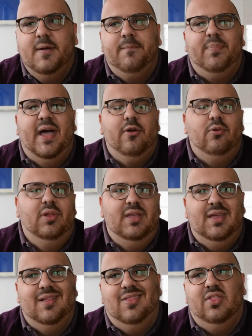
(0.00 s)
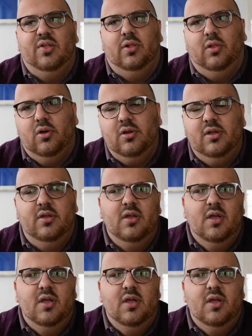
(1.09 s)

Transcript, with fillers: not only in the look